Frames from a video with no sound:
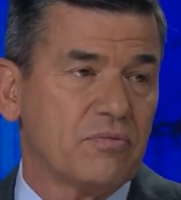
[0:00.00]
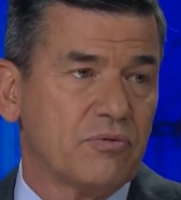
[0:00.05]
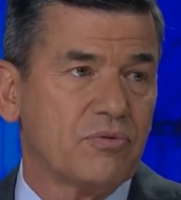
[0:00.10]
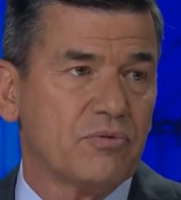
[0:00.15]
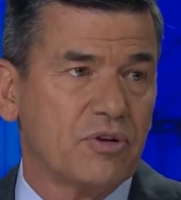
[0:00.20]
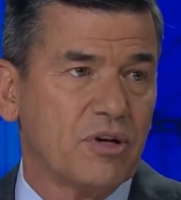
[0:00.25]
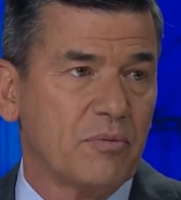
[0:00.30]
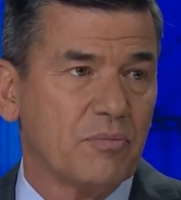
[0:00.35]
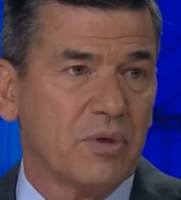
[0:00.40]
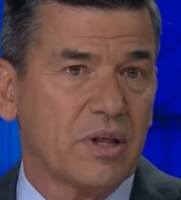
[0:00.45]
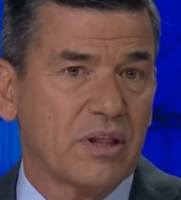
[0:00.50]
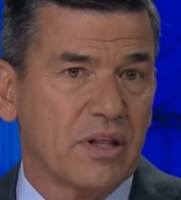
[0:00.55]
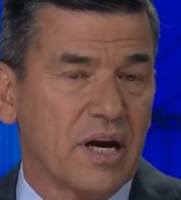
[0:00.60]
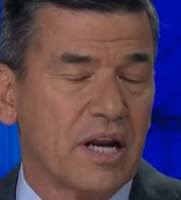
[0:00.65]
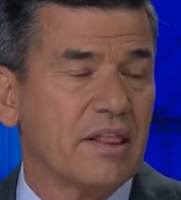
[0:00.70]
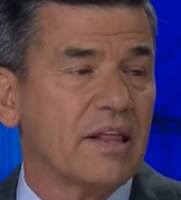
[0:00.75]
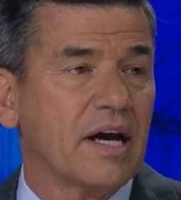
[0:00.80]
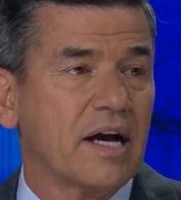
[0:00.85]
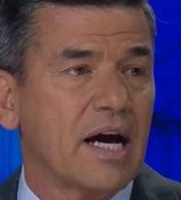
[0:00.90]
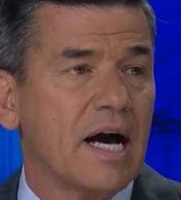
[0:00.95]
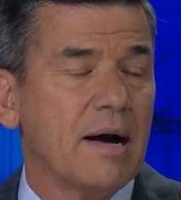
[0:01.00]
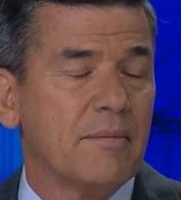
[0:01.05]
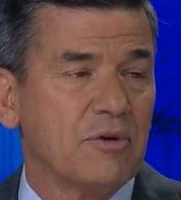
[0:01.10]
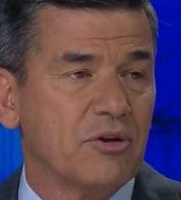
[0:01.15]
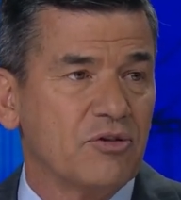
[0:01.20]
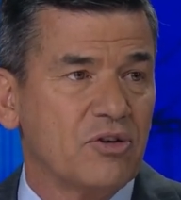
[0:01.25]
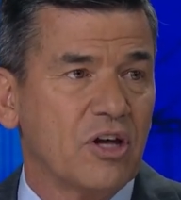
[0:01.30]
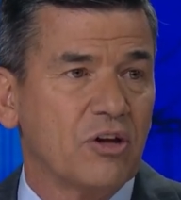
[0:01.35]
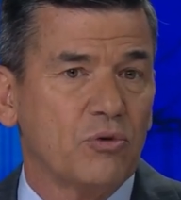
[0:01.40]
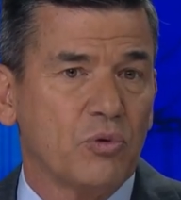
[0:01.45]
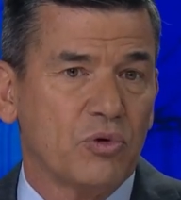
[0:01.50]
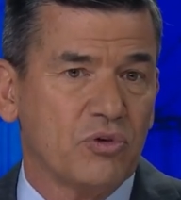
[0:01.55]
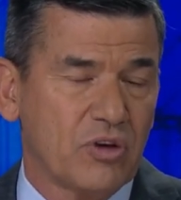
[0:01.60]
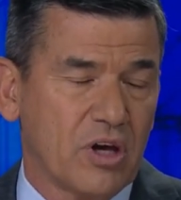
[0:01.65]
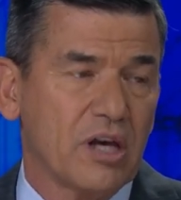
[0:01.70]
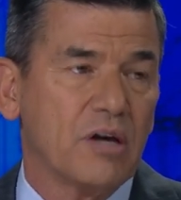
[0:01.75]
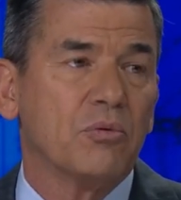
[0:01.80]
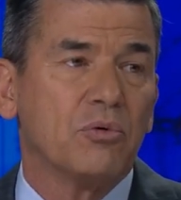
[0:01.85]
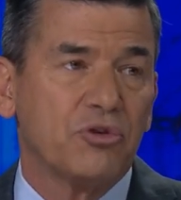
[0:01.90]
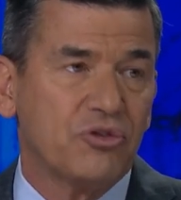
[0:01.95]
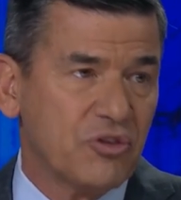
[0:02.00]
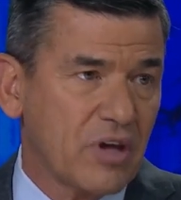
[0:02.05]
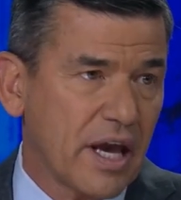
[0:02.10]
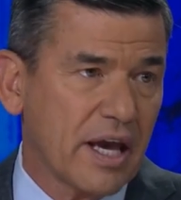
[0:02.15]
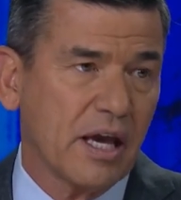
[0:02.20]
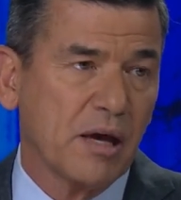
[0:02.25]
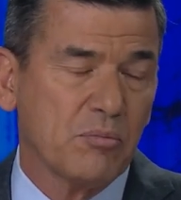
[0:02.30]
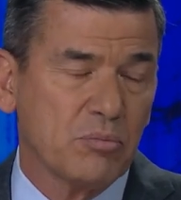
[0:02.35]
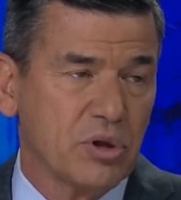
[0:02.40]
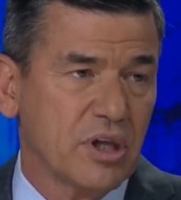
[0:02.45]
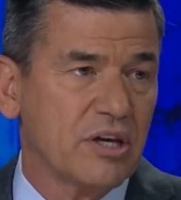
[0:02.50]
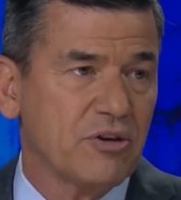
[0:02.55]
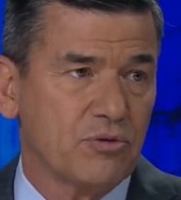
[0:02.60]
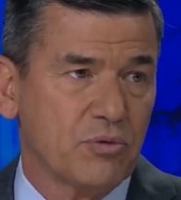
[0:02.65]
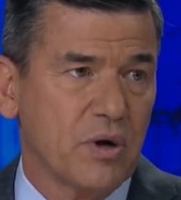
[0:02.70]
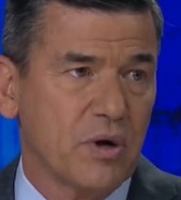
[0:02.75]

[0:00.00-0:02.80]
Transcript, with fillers: something that I think common sense would tell you was taking place